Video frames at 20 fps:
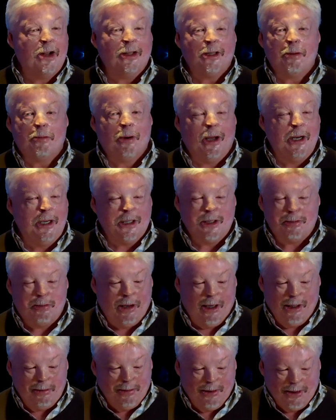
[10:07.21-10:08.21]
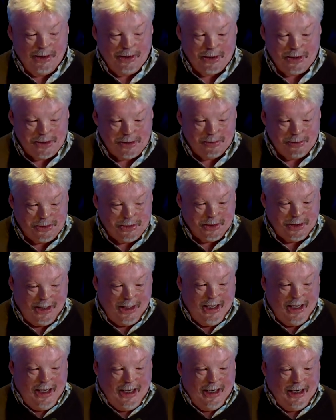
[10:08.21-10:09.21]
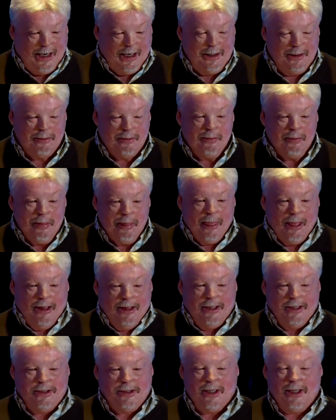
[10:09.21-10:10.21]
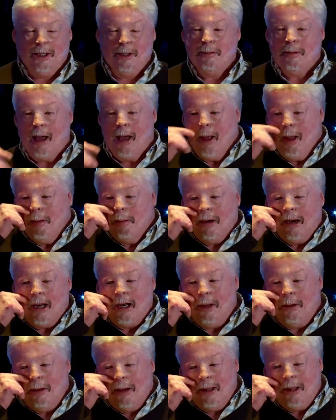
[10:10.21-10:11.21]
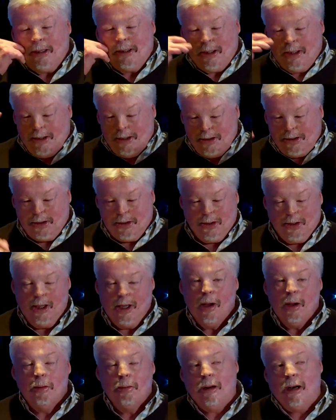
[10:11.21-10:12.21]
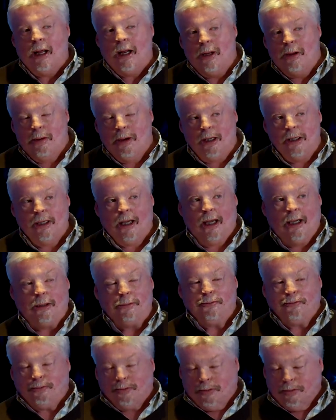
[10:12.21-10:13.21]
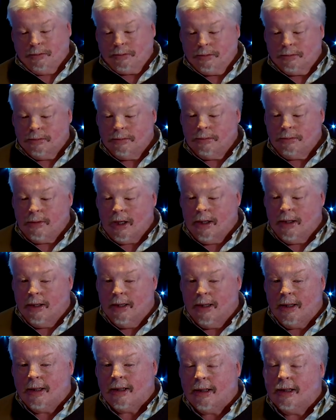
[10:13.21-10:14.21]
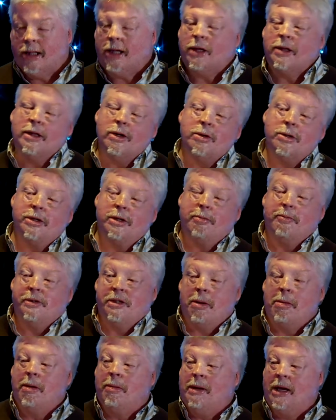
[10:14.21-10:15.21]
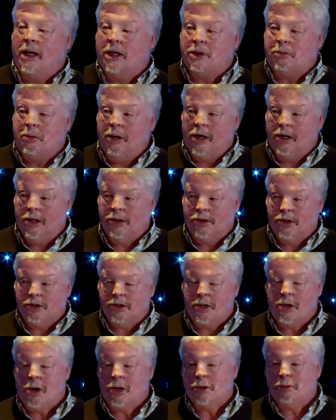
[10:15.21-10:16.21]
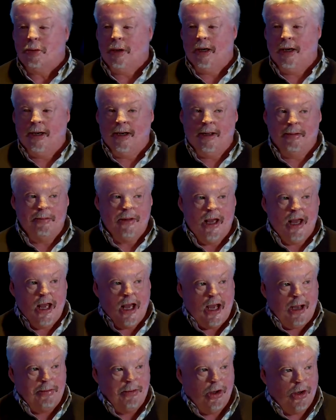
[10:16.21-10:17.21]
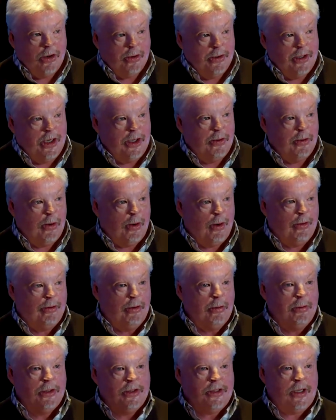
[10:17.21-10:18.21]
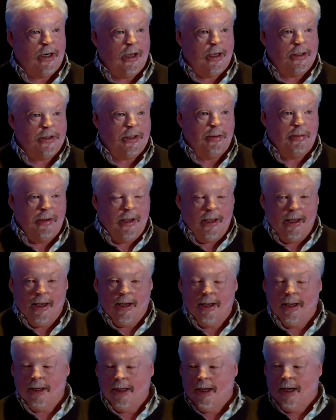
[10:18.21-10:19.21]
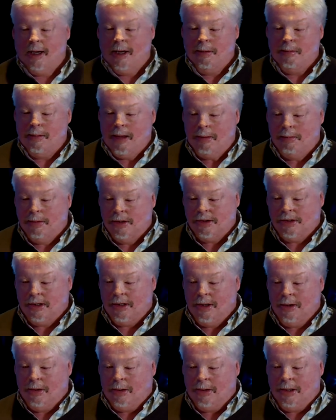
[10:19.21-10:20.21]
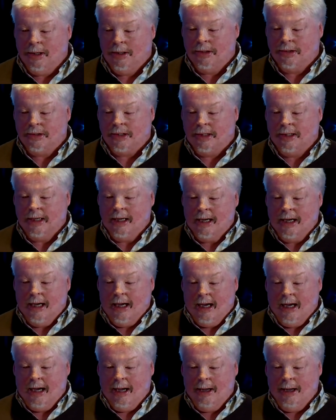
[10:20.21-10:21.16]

Not the brightest bulb on a Christmas tree, right? The silly mare. But anyway, that's another story. But anyway, those are some of my experiences in hospital, and I'm not going into all of them because there are some younger members in the audience, and